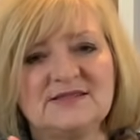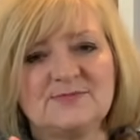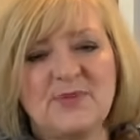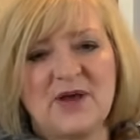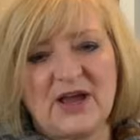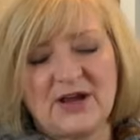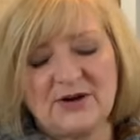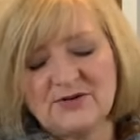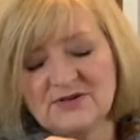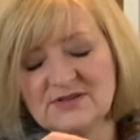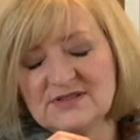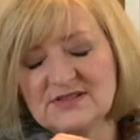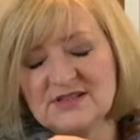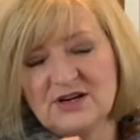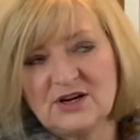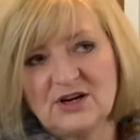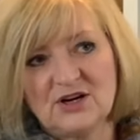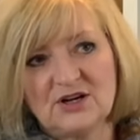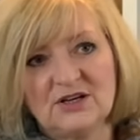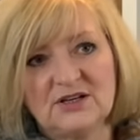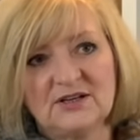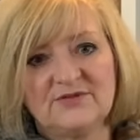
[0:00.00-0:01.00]
patterns
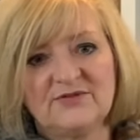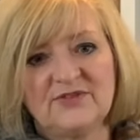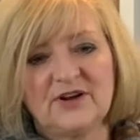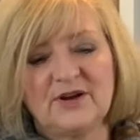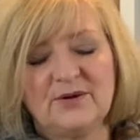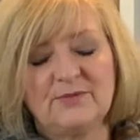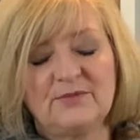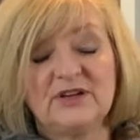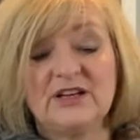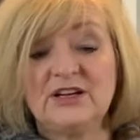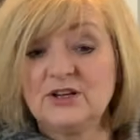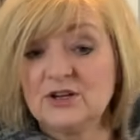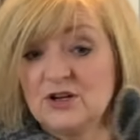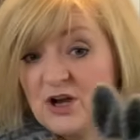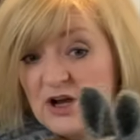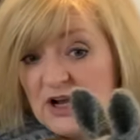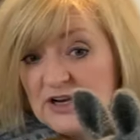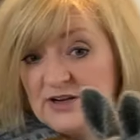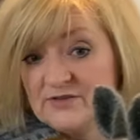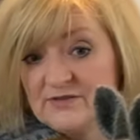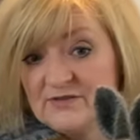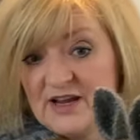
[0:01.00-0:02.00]
are from Little
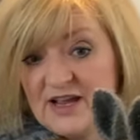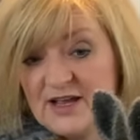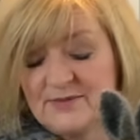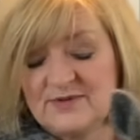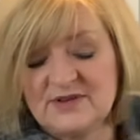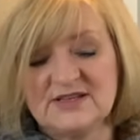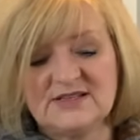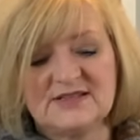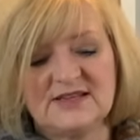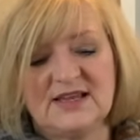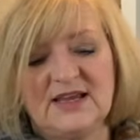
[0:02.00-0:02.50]
Cotton Rabbits,